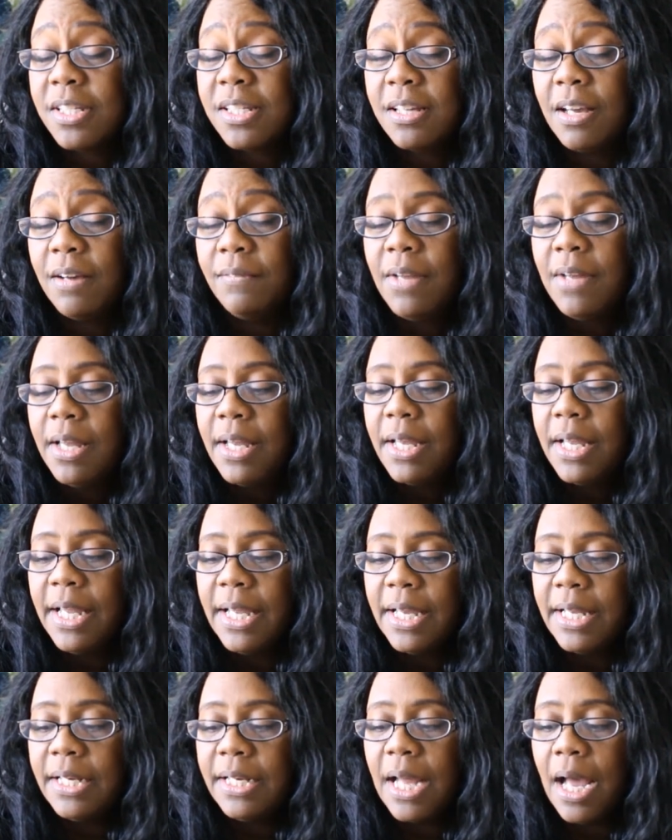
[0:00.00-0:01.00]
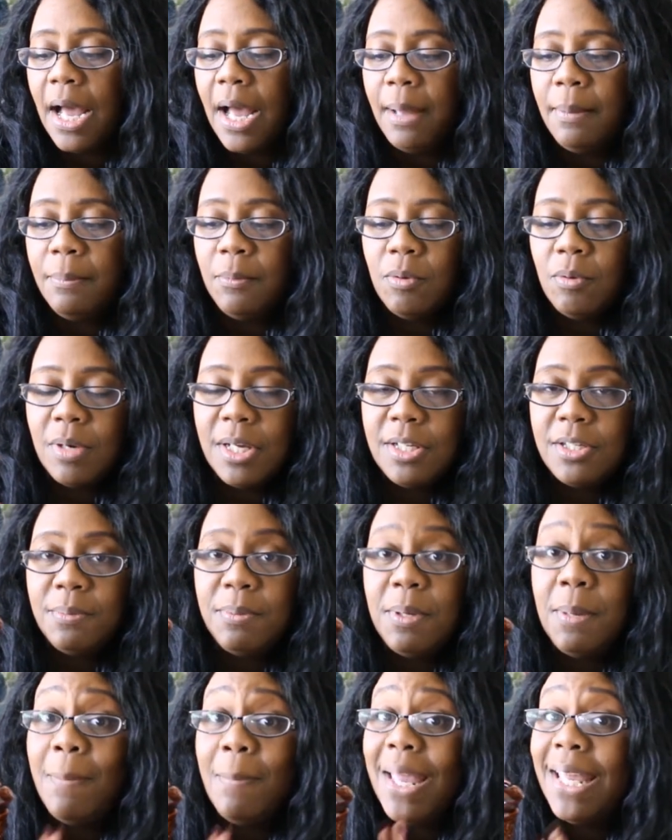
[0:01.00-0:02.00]
and stuff, and I'm going
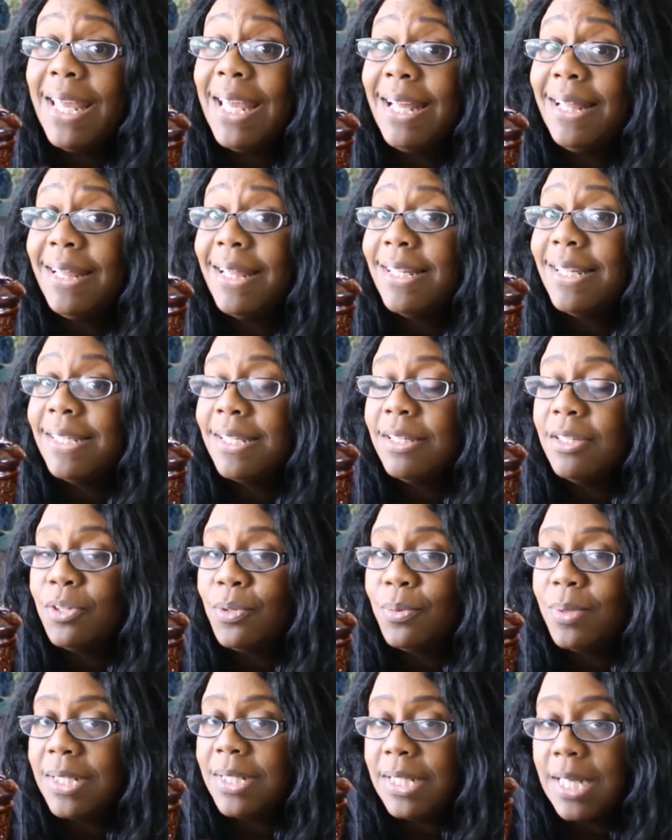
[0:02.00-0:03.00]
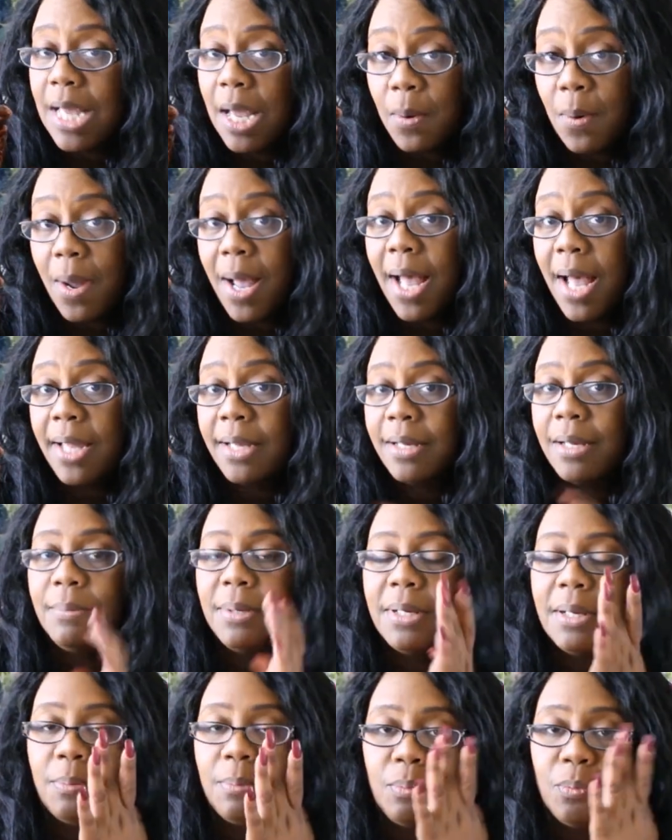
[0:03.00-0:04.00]
to be making this into a D I Y
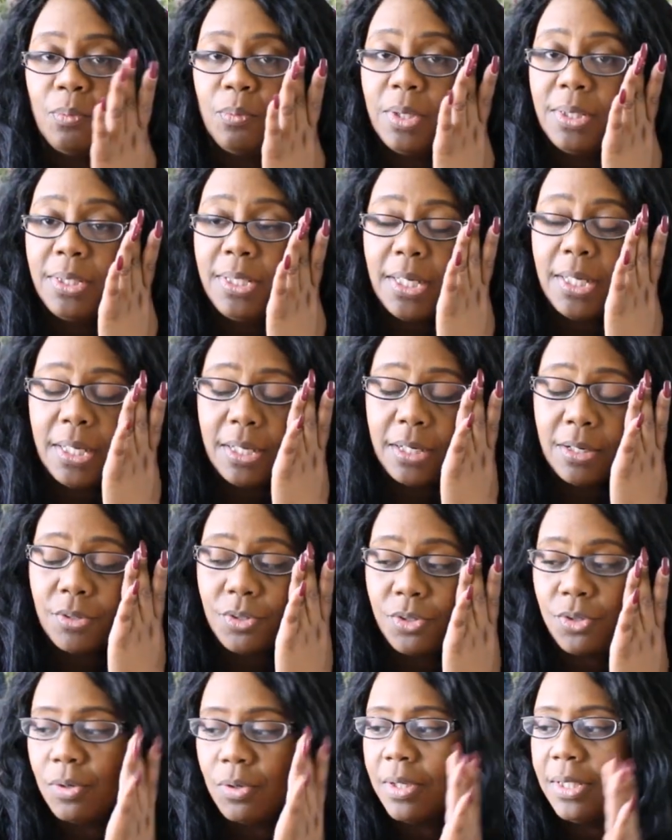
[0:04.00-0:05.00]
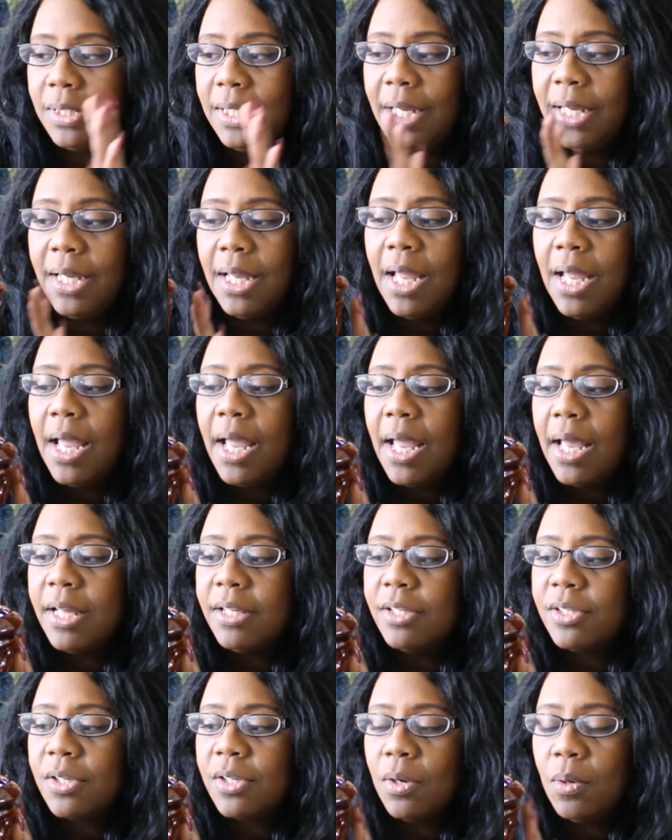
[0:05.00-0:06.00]
coming up really here shortly.
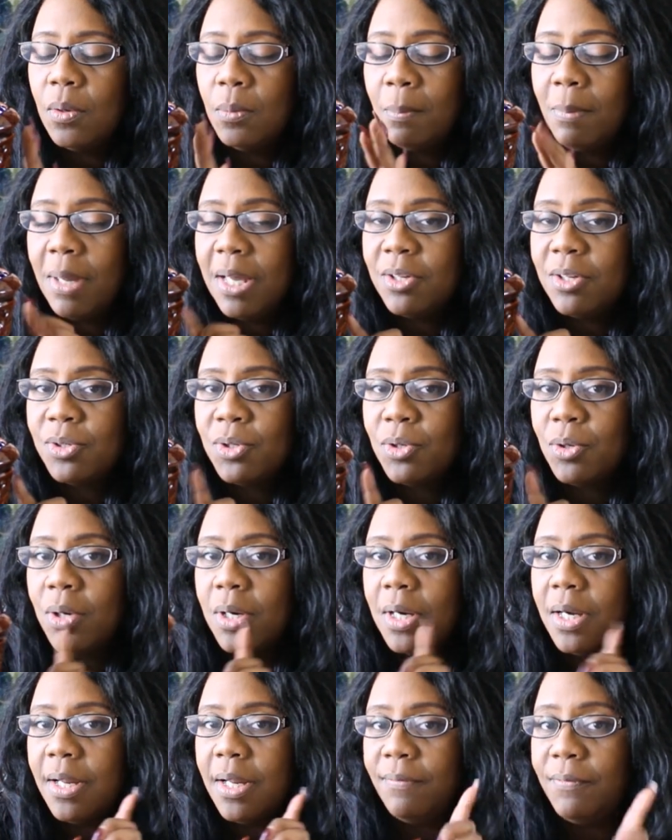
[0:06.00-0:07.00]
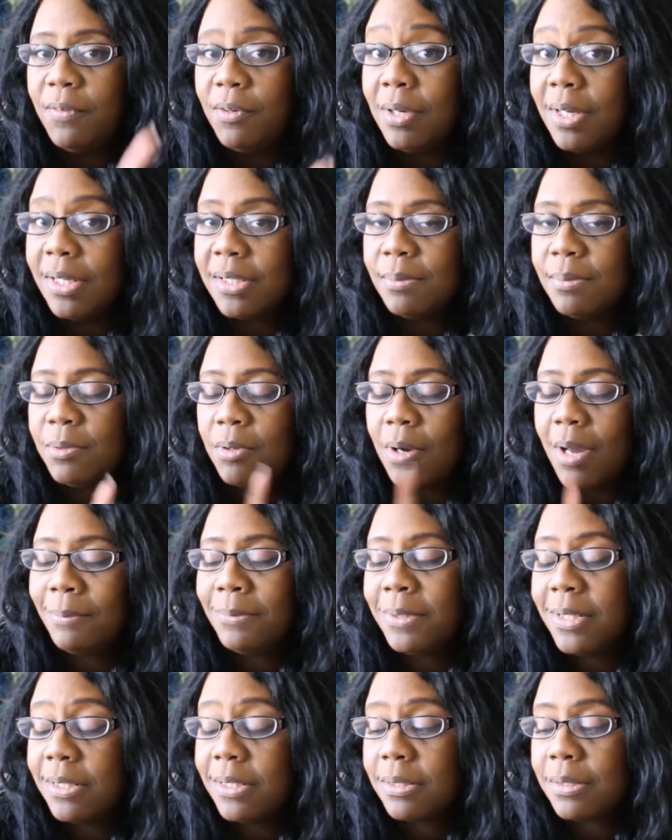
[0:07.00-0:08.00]
And so make sure if you're not
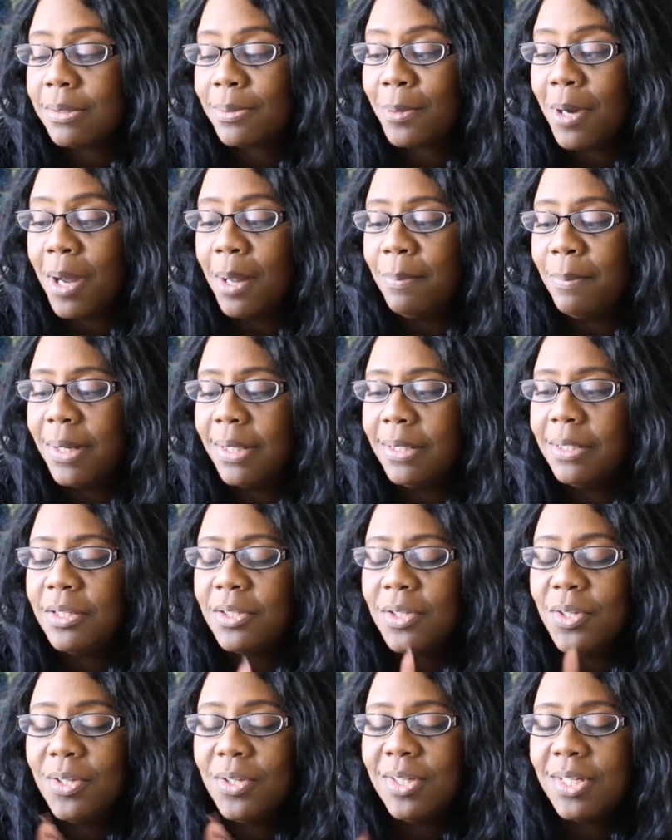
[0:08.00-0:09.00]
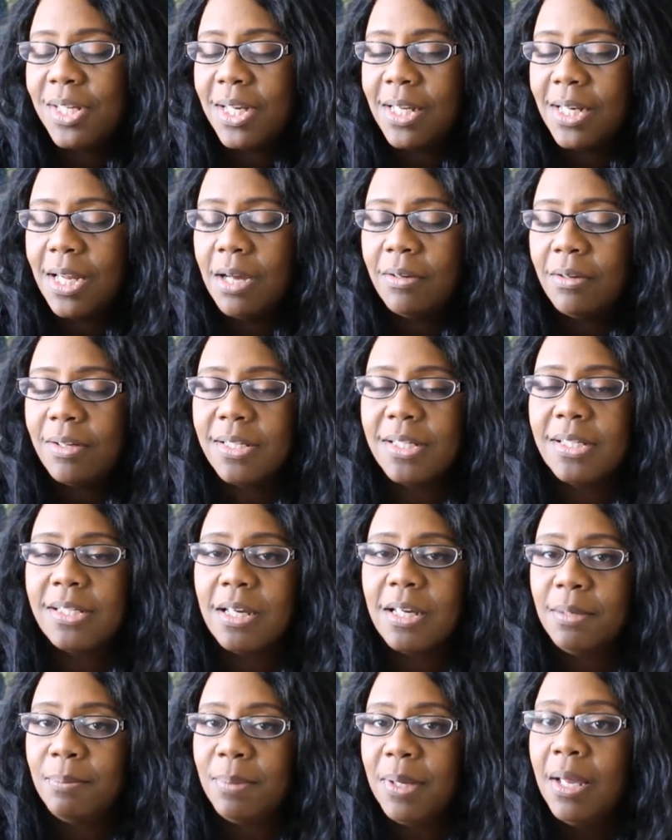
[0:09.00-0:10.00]
subscribed, hit the subscribe button so you can check it out because
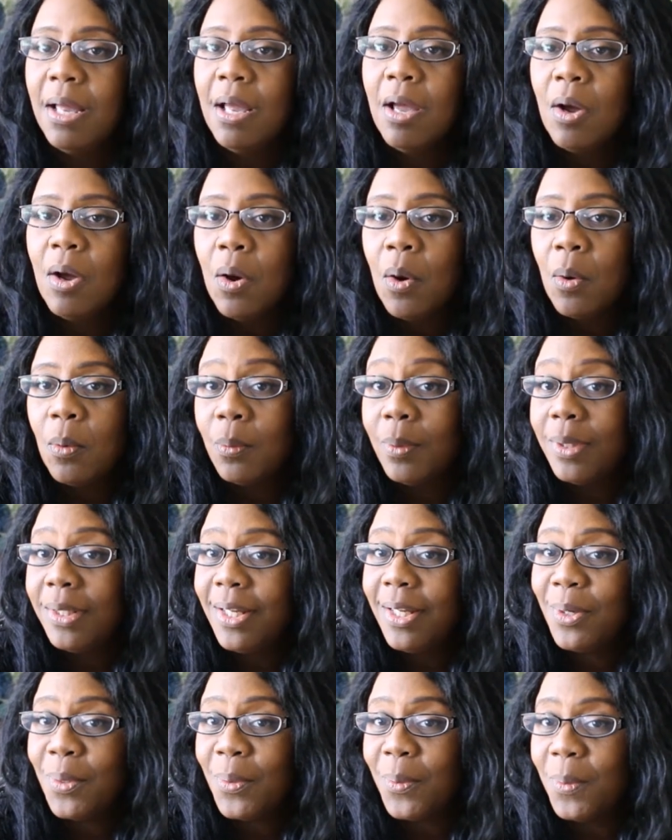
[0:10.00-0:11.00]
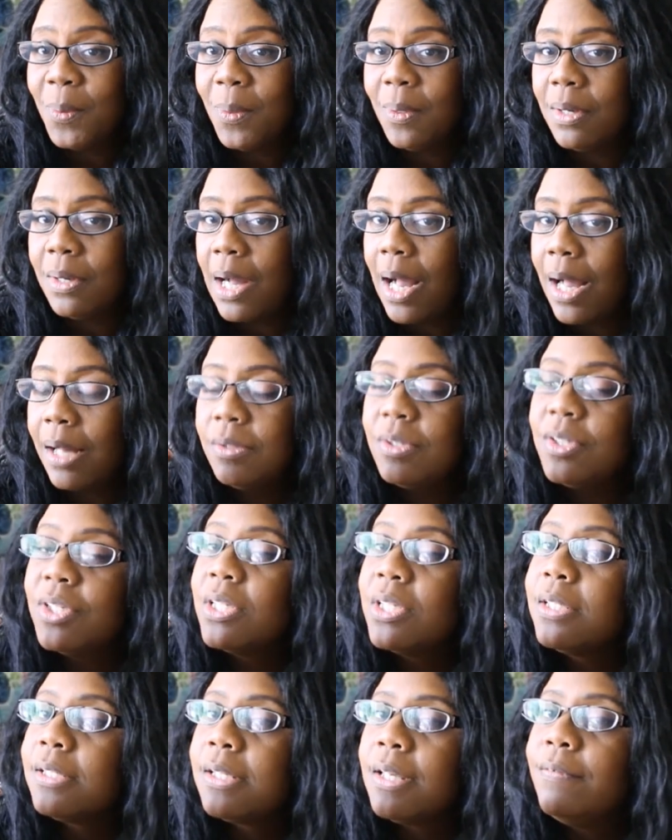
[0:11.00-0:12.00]
it's going to be really cool. I'll
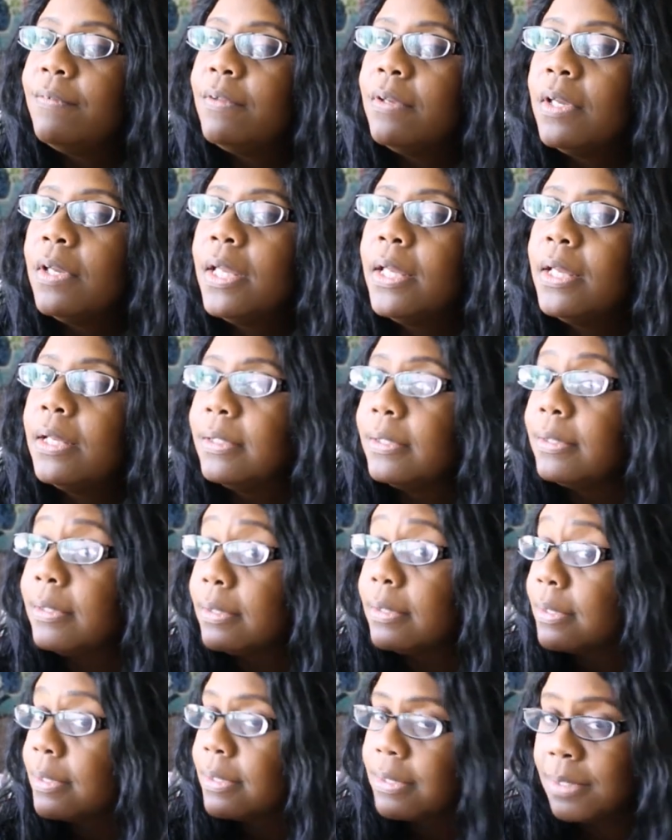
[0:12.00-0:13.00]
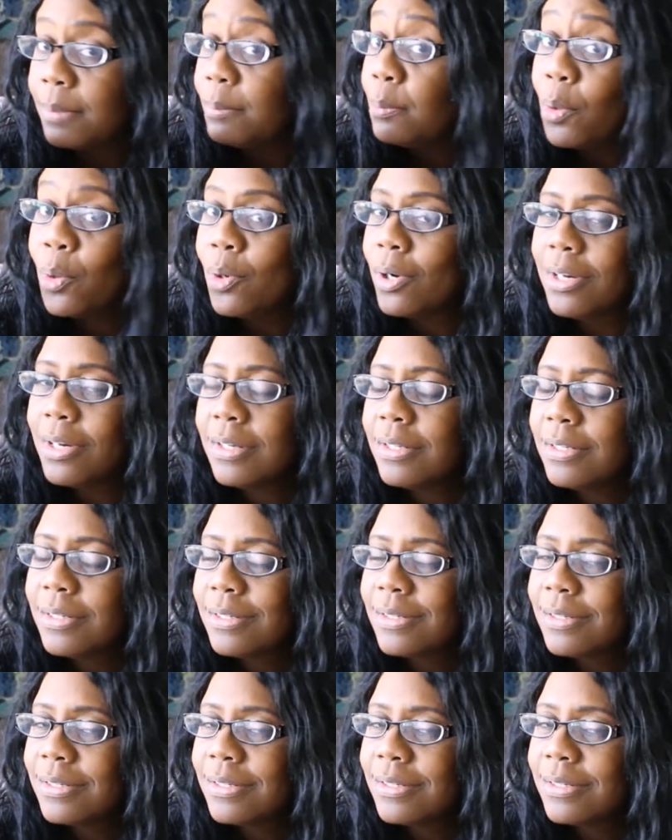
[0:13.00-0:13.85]
just give you a hint, some more.